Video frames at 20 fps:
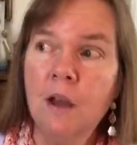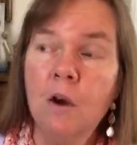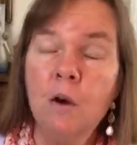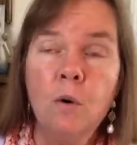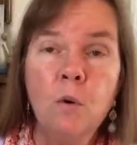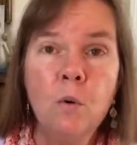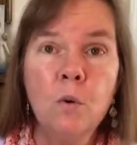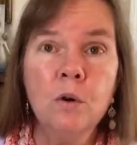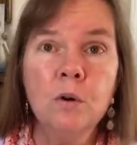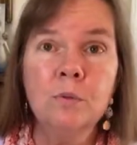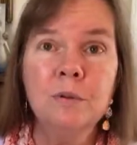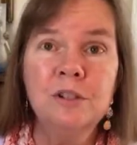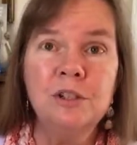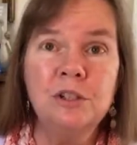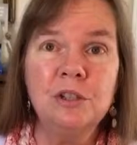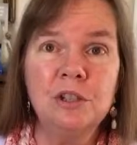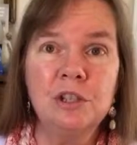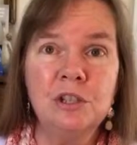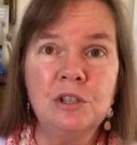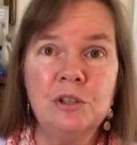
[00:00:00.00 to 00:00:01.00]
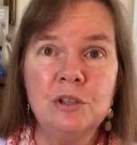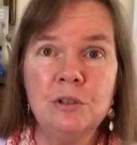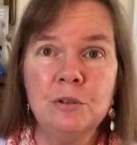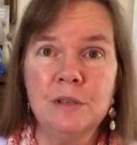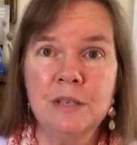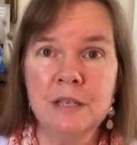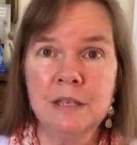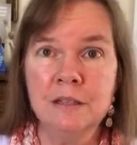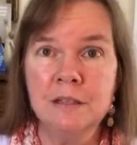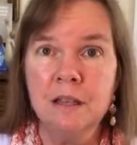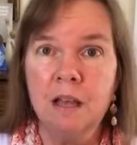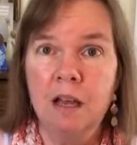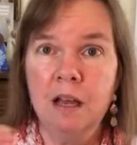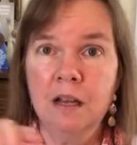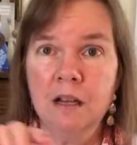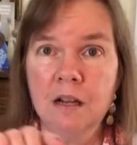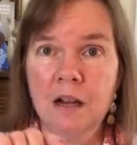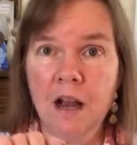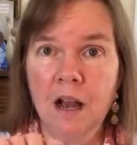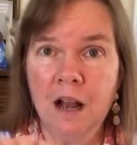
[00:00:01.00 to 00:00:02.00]
Or what you could do is
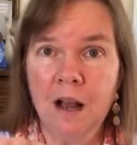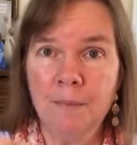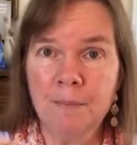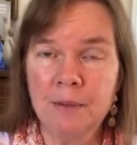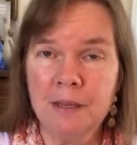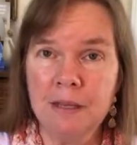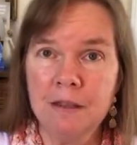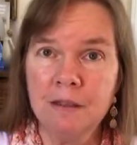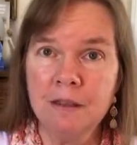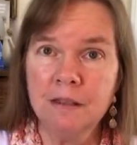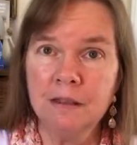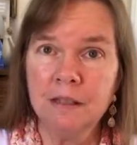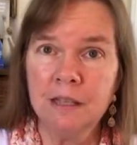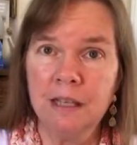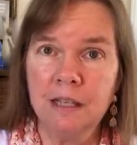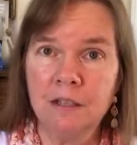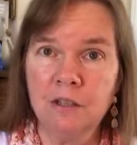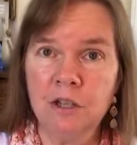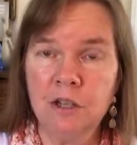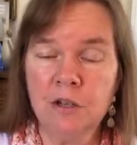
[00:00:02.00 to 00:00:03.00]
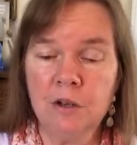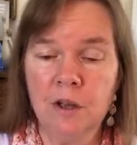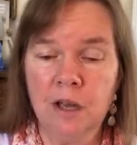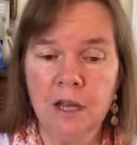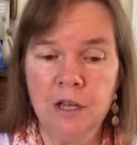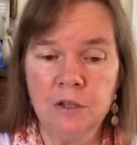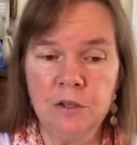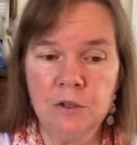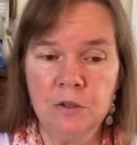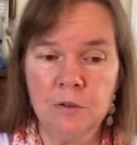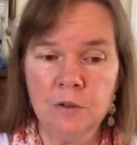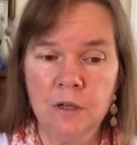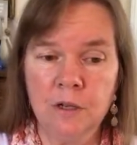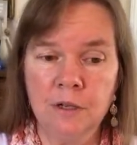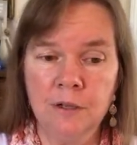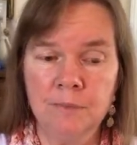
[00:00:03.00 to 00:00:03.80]
copy the link. You know how you,